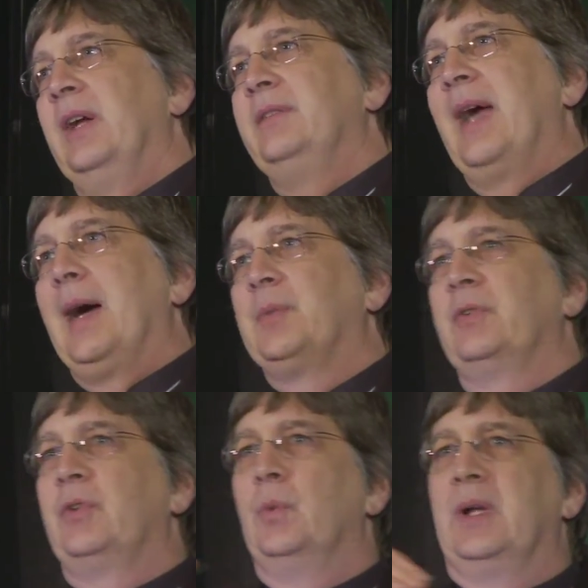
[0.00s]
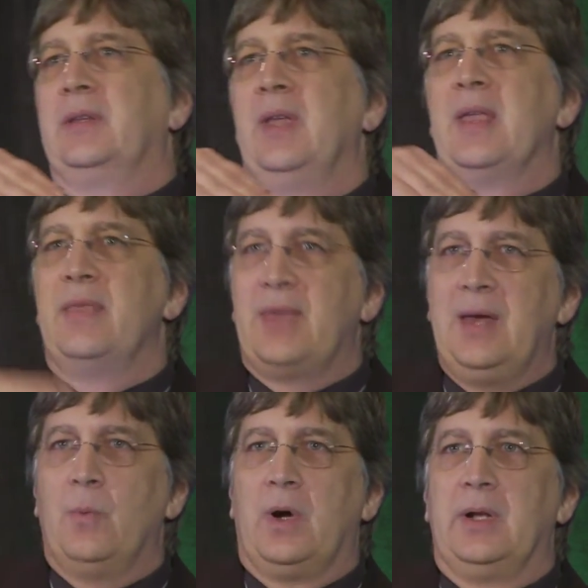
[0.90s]
adapt to what
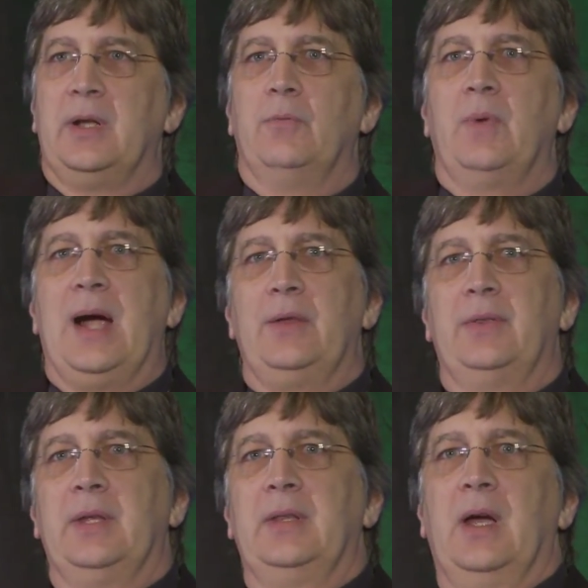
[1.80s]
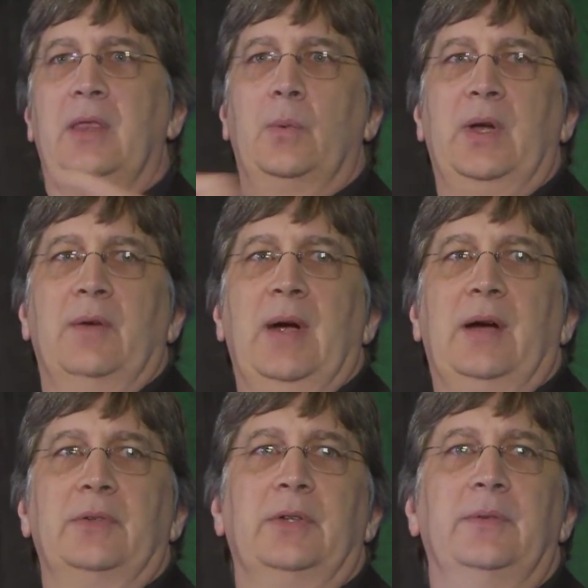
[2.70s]
they wanted rather than the other way
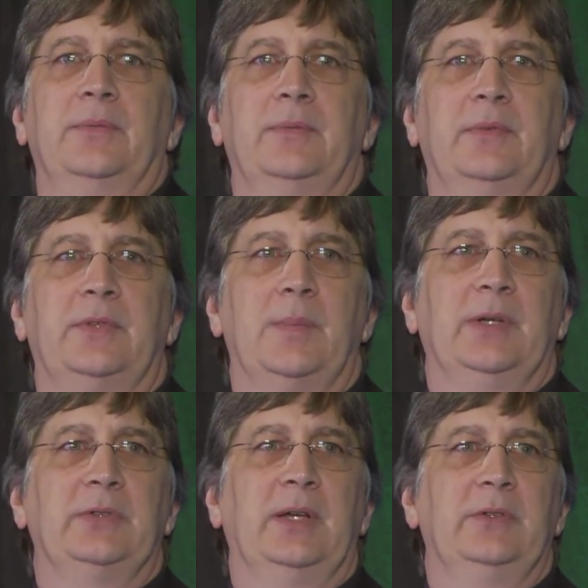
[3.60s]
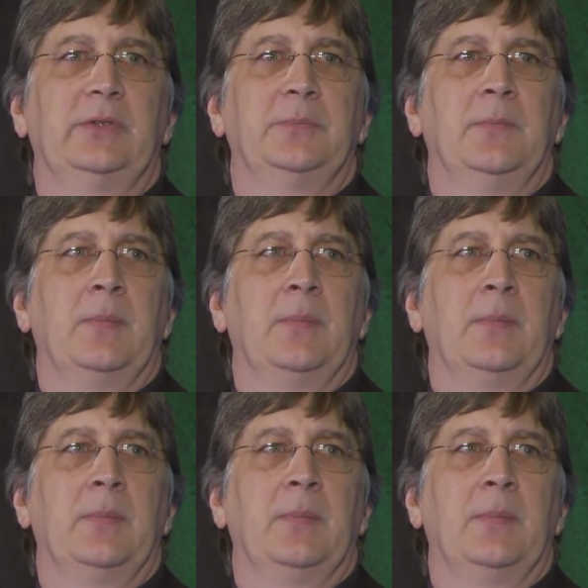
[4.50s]
around. Does that make sense?